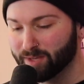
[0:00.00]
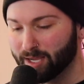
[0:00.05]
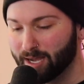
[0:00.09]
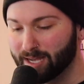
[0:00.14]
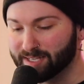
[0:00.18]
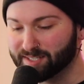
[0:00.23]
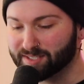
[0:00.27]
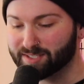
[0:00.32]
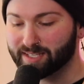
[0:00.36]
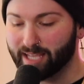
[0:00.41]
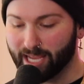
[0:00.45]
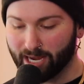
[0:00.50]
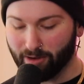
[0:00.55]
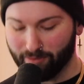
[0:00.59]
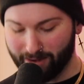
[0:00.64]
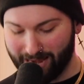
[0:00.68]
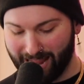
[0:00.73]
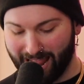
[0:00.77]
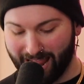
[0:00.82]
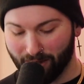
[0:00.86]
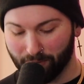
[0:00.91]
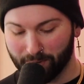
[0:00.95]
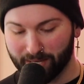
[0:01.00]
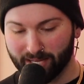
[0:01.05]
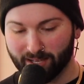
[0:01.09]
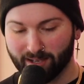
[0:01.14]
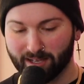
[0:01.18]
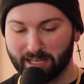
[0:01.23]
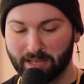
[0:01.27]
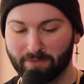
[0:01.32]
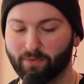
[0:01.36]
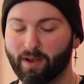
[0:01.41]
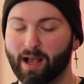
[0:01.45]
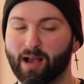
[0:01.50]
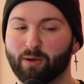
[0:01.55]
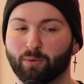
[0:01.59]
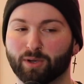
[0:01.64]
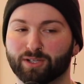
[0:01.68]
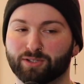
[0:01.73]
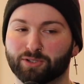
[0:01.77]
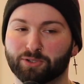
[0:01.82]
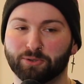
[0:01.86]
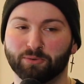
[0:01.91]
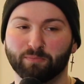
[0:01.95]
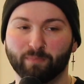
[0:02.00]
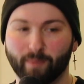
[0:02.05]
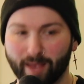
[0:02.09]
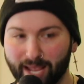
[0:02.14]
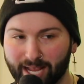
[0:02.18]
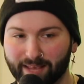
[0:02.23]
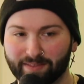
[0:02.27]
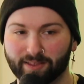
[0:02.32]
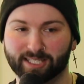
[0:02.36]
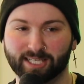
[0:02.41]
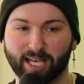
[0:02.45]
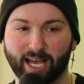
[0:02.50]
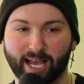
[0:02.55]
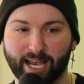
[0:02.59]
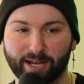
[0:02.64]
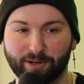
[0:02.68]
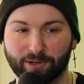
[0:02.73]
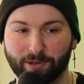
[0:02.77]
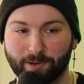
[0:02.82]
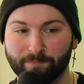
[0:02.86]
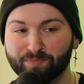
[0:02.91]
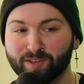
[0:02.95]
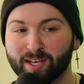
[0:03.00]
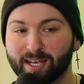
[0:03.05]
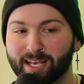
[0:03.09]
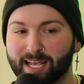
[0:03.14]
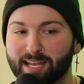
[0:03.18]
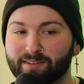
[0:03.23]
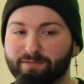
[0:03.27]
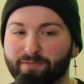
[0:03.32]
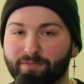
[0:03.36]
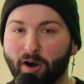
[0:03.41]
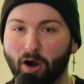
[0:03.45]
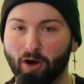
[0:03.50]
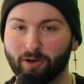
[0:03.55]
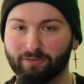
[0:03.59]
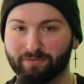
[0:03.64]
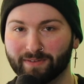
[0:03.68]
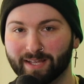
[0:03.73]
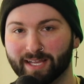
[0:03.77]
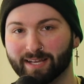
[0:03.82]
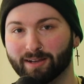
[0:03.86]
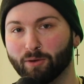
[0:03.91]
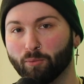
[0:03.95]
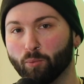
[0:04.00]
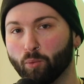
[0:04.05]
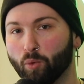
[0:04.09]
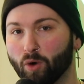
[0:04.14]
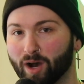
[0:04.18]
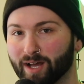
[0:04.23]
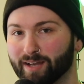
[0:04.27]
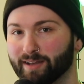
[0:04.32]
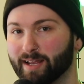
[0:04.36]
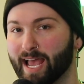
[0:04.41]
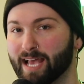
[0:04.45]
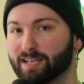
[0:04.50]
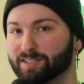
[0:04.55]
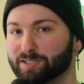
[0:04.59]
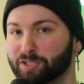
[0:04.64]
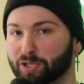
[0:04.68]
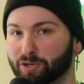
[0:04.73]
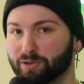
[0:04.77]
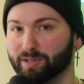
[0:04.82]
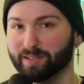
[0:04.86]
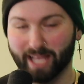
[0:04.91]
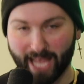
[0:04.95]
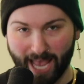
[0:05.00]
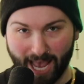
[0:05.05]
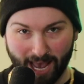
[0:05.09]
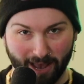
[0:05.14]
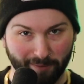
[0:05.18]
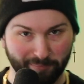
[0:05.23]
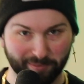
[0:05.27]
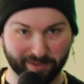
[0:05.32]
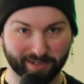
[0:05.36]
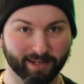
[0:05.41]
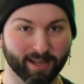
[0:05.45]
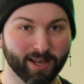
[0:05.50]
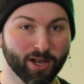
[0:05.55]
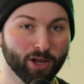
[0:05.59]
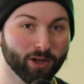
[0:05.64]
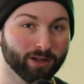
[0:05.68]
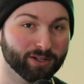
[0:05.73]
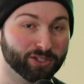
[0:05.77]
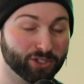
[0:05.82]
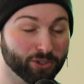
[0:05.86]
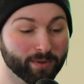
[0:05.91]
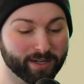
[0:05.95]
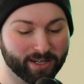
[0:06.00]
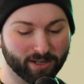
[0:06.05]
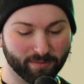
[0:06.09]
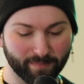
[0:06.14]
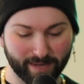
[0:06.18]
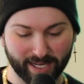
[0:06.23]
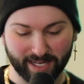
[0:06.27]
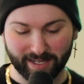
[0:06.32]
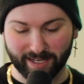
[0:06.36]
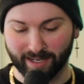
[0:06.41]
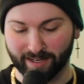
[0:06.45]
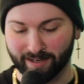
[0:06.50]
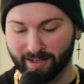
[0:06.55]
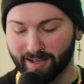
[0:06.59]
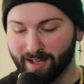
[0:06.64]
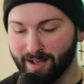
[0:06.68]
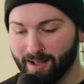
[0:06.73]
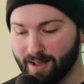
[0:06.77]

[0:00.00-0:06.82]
a scary area if I was to make the title involving what has currently happened to a comedian.